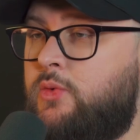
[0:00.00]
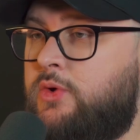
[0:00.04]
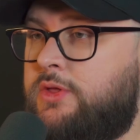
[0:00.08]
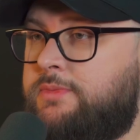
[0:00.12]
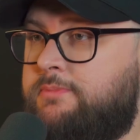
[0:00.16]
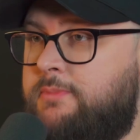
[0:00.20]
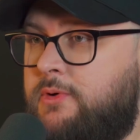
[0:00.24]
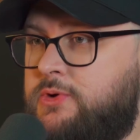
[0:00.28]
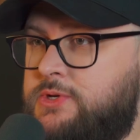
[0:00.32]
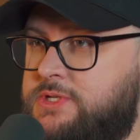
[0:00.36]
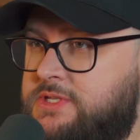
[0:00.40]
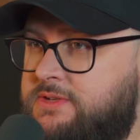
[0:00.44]

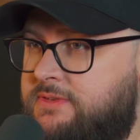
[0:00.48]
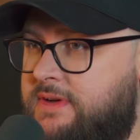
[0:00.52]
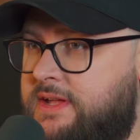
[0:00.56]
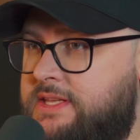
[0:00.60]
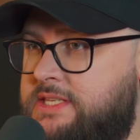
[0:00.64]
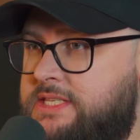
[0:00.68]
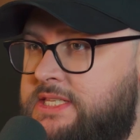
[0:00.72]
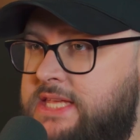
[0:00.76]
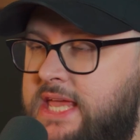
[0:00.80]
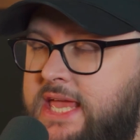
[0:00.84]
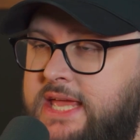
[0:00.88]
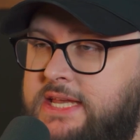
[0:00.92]
With most
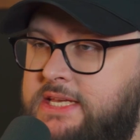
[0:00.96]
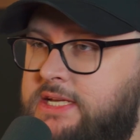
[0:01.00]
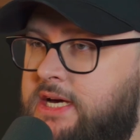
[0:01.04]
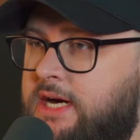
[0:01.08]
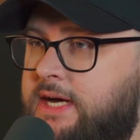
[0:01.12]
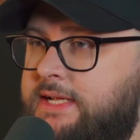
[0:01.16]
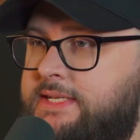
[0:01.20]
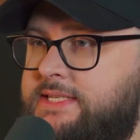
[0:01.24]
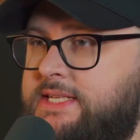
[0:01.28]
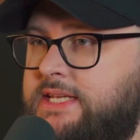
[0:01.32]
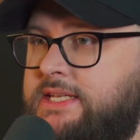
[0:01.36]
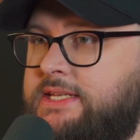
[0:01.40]
events and
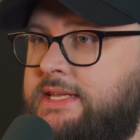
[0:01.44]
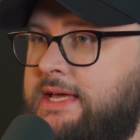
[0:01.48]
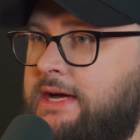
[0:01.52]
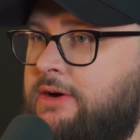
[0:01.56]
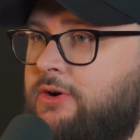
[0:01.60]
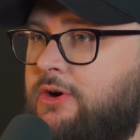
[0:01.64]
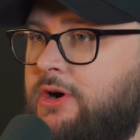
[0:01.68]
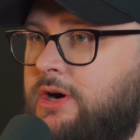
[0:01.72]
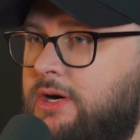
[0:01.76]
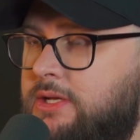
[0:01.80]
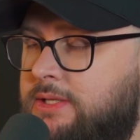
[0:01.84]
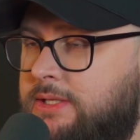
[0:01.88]
content
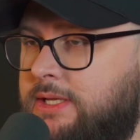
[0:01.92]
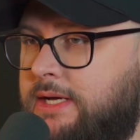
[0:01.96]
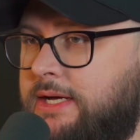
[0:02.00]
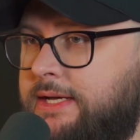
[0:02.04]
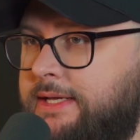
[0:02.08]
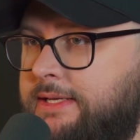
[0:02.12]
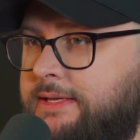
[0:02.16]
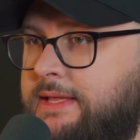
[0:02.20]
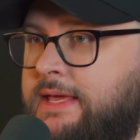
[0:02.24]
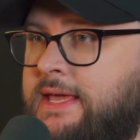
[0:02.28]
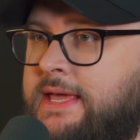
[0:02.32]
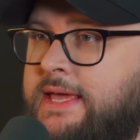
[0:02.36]
now
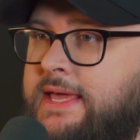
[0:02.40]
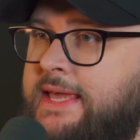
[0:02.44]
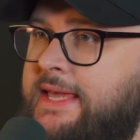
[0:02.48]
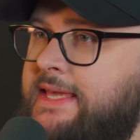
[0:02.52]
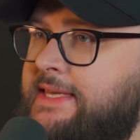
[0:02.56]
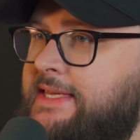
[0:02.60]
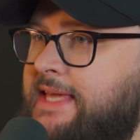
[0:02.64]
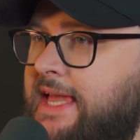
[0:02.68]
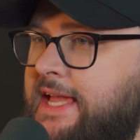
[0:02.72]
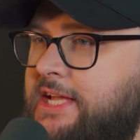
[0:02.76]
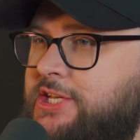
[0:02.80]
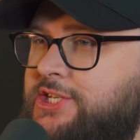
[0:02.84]
online,
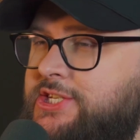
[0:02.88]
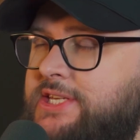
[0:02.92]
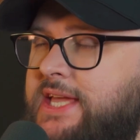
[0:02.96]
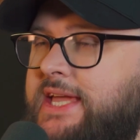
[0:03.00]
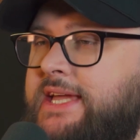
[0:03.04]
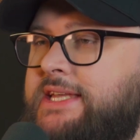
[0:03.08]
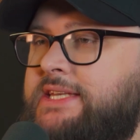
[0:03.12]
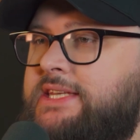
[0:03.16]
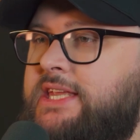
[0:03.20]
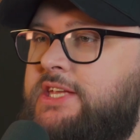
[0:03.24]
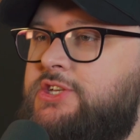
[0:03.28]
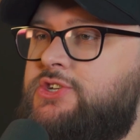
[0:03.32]
engaging
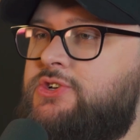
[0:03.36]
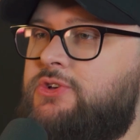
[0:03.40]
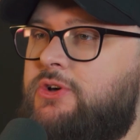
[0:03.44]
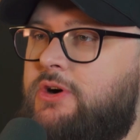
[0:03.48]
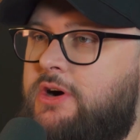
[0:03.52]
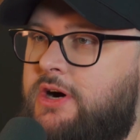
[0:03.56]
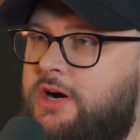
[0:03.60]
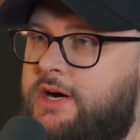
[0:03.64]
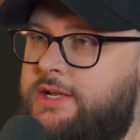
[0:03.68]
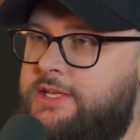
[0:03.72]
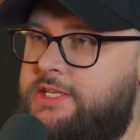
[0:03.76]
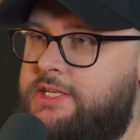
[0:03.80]
a digital
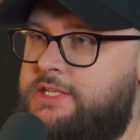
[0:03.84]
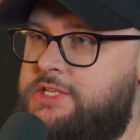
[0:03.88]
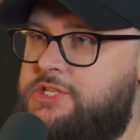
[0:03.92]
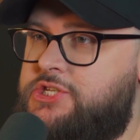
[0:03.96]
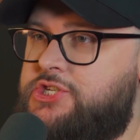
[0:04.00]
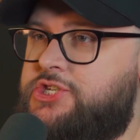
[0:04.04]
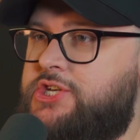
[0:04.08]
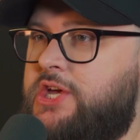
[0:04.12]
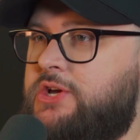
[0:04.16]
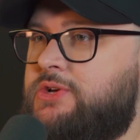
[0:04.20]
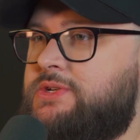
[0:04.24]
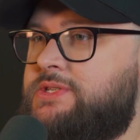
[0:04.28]
audience
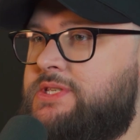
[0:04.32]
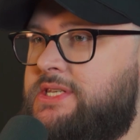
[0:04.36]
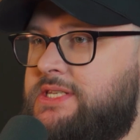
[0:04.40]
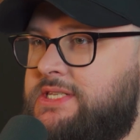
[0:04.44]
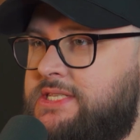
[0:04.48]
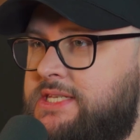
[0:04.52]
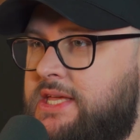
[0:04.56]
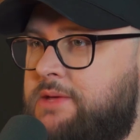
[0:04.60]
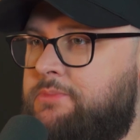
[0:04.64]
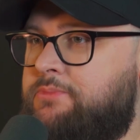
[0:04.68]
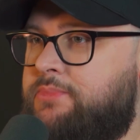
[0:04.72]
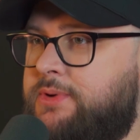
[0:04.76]
shares the
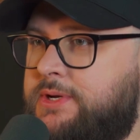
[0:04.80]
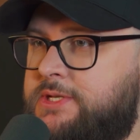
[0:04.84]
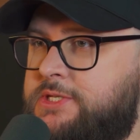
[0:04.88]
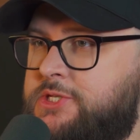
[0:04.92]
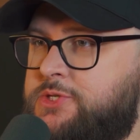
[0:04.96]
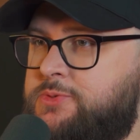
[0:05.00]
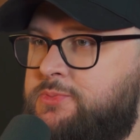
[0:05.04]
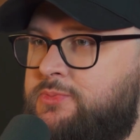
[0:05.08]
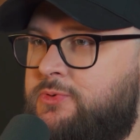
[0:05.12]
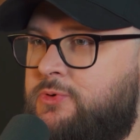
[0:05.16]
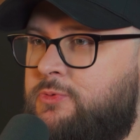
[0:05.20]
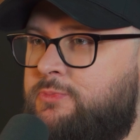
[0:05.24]
same
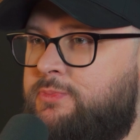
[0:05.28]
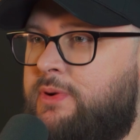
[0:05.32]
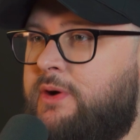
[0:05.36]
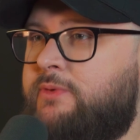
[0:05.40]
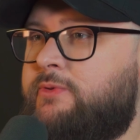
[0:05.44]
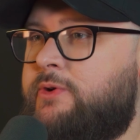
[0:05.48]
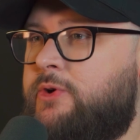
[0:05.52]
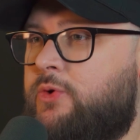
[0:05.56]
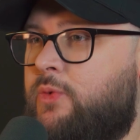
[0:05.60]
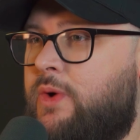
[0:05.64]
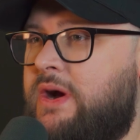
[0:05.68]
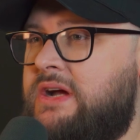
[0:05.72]
principle but
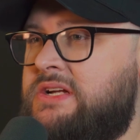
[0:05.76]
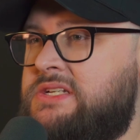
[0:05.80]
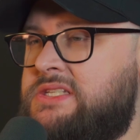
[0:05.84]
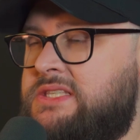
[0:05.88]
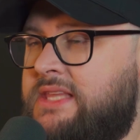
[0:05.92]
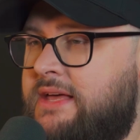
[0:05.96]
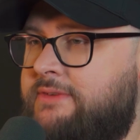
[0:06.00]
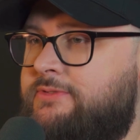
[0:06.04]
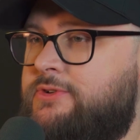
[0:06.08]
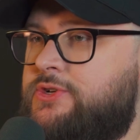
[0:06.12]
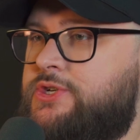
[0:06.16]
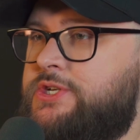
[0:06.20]
requires
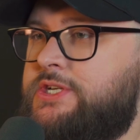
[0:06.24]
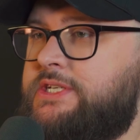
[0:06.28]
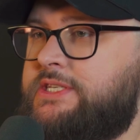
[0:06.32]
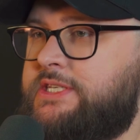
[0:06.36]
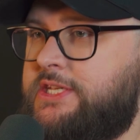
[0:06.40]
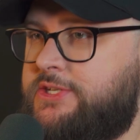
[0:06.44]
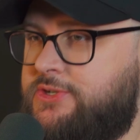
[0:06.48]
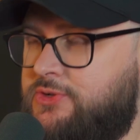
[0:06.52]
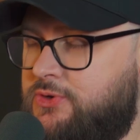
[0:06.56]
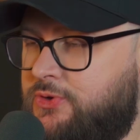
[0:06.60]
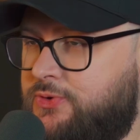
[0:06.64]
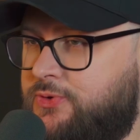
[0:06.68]
leveraging
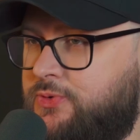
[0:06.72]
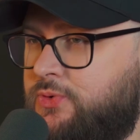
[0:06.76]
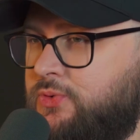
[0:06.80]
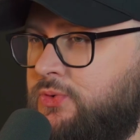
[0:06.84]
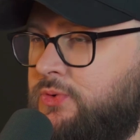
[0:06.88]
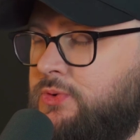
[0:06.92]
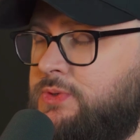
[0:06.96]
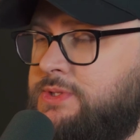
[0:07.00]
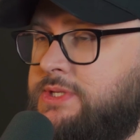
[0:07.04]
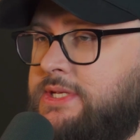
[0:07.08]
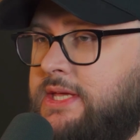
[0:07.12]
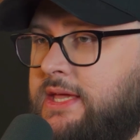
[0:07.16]
digital
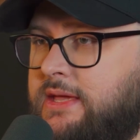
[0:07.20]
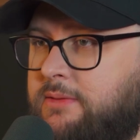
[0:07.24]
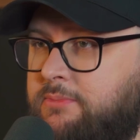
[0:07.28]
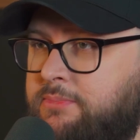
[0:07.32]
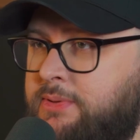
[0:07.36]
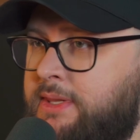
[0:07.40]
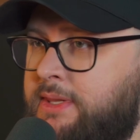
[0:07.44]
tools and